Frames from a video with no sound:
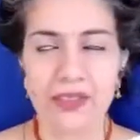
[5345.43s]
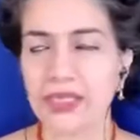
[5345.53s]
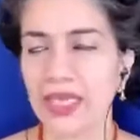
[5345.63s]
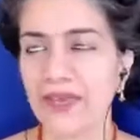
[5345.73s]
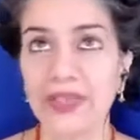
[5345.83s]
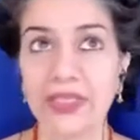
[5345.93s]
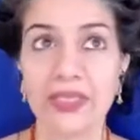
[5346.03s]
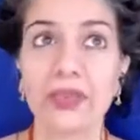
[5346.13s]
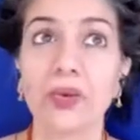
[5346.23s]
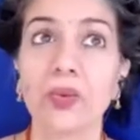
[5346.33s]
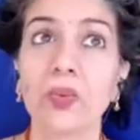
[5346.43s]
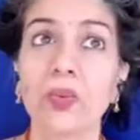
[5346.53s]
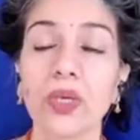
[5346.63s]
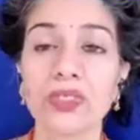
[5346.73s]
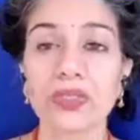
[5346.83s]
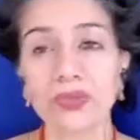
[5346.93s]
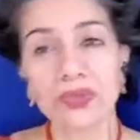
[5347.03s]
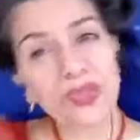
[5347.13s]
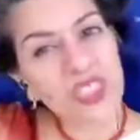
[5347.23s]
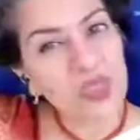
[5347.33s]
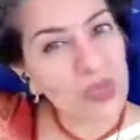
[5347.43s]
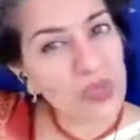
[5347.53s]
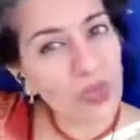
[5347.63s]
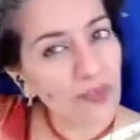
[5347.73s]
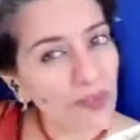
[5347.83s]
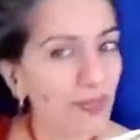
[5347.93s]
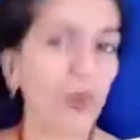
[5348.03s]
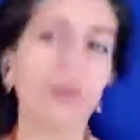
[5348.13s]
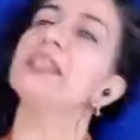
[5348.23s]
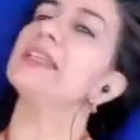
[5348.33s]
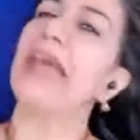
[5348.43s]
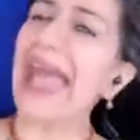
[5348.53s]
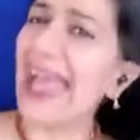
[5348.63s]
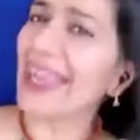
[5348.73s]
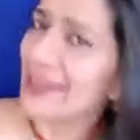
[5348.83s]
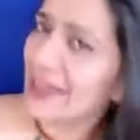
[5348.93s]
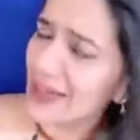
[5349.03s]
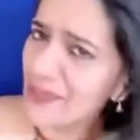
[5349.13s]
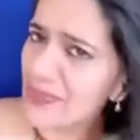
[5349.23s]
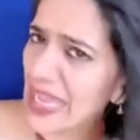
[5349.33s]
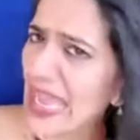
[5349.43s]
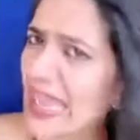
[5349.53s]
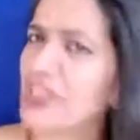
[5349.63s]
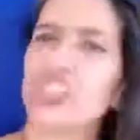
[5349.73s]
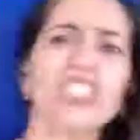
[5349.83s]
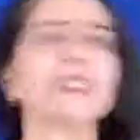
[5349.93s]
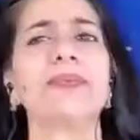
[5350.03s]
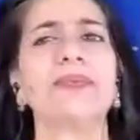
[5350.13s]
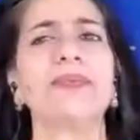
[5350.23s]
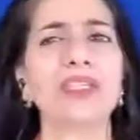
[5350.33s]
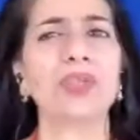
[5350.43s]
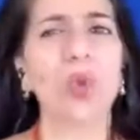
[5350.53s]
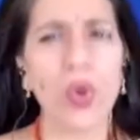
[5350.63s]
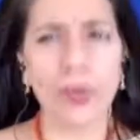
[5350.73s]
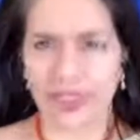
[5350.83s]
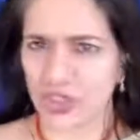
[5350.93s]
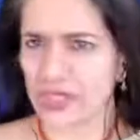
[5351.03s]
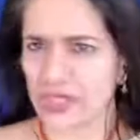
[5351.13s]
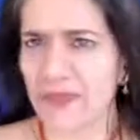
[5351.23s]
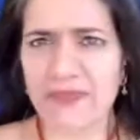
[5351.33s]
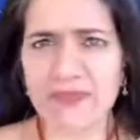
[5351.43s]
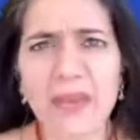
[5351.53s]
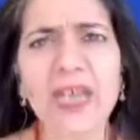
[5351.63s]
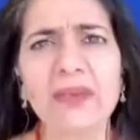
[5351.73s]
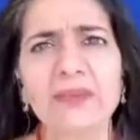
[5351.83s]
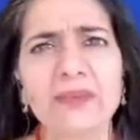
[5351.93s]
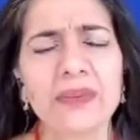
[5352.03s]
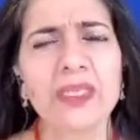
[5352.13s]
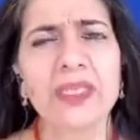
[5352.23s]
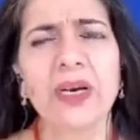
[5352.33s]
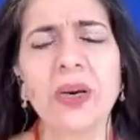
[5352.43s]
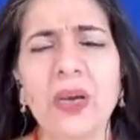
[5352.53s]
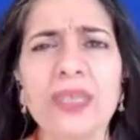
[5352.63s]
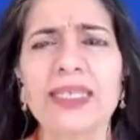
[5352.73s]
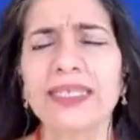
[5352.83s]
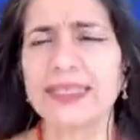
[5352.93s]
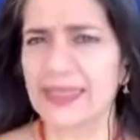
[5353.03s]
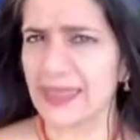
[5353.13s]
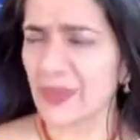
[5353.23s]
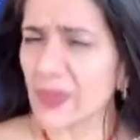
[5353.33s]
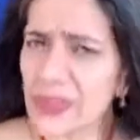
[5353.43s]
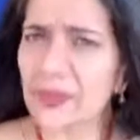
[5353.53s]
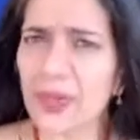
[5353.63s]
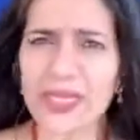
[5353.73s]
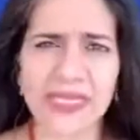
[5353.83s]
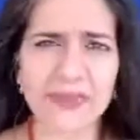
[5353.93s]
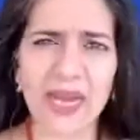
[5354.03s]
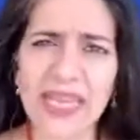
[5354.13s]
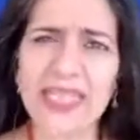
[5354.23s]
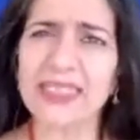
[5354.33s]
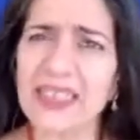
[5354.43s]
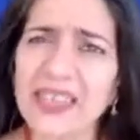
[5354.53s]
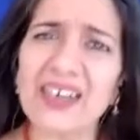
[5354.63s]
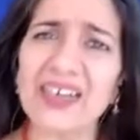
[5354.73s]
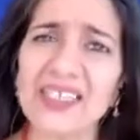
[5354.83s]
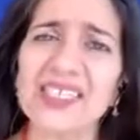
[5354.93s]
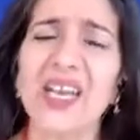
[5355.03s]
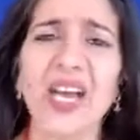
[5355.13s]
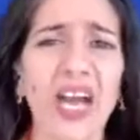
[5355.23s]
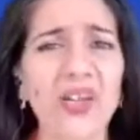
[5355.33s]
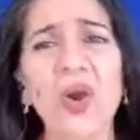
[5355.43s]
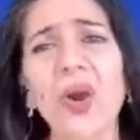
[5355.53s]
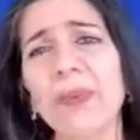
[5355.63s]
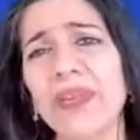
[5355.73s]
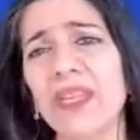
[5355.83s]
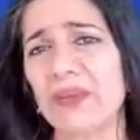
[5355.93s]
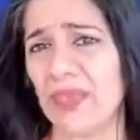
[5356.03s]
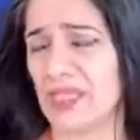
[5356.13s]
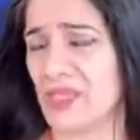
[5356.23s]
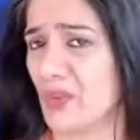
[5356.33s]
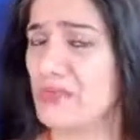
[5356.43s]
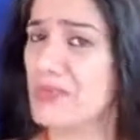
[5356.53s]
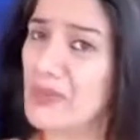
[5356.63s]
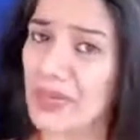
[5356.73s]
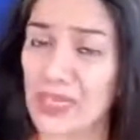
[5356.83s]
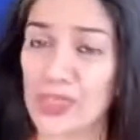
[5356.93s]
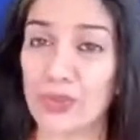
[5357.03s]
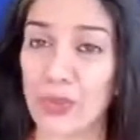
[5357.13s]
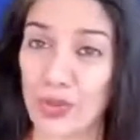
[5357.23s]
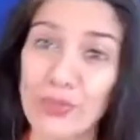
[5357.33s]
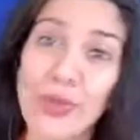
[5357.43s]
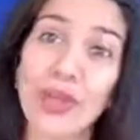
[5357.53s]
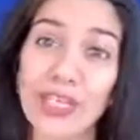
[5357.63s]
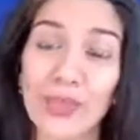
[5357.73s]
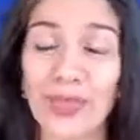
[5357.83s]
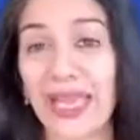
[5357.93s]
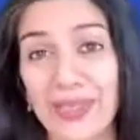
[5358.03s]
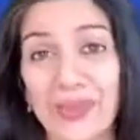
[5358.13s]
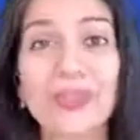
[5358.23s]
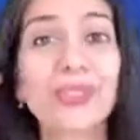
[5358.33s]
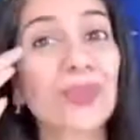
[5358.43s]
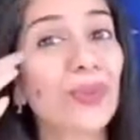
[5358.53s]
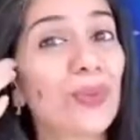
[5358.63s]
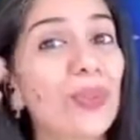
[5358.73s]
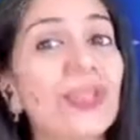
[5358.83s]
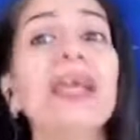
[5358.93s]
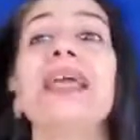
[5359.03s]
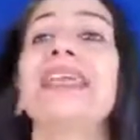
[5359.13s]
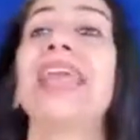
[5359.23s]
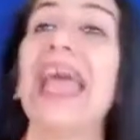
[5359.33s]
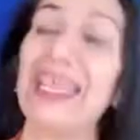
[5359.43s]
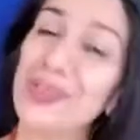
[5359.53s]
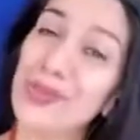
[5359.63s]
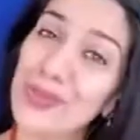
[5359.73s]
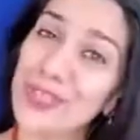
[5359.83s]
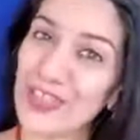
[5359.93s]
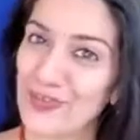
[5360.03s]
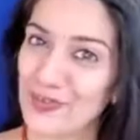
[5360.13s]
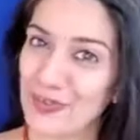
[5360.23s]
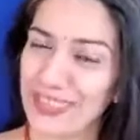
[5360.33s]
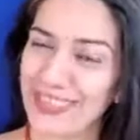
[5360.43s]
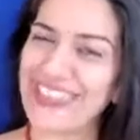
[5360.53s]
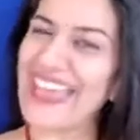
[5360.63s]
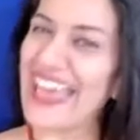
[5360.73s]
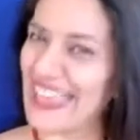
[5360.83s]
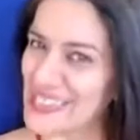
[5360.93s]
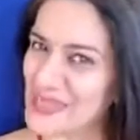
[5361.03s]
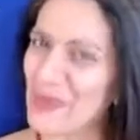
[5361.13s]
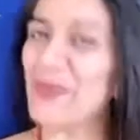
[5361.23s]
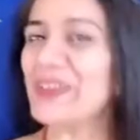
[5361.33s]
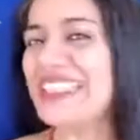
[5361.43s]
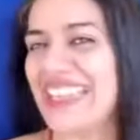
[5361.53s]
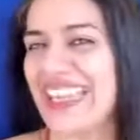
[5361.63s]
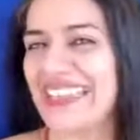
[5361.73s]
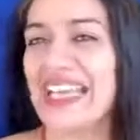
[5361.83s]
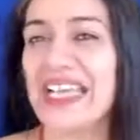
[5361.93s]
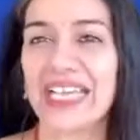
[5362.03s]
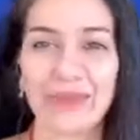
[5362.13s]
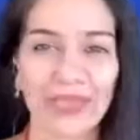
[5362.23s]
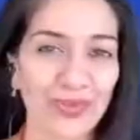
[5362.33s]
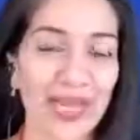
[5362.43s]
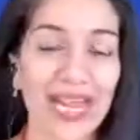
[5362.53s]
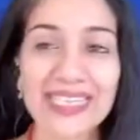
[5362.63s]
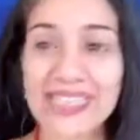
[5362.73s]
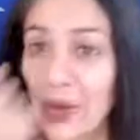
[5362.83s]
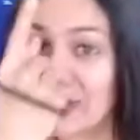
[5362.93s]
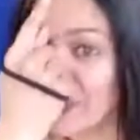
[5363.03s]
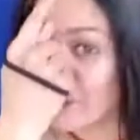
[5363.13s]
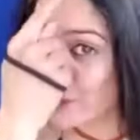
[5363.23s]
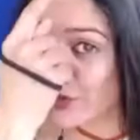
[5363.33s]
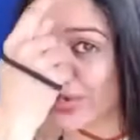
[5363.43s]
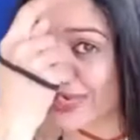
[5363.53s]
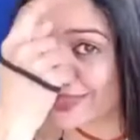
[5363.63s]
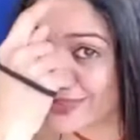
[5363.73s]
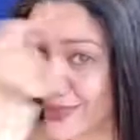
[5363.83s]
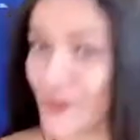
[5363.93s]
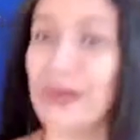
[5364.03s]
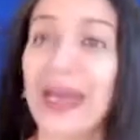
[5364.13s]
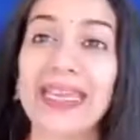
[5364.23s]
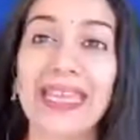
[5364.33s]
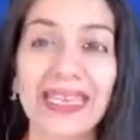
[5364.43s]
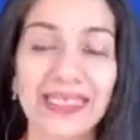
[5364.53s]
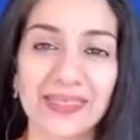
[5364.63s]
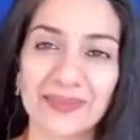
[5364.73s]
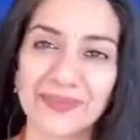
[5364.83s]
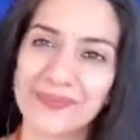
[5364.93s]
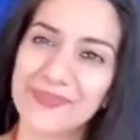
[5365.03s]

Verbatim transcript: Stephanie didn't know what to do, so she took off her pony in anger and she went home and she said, "Mama, all the girls and all the boys in my class are copying me. So Mama, tomorrow morning when I go to school, can you give me a nice ponytail coming right out the front of my head?"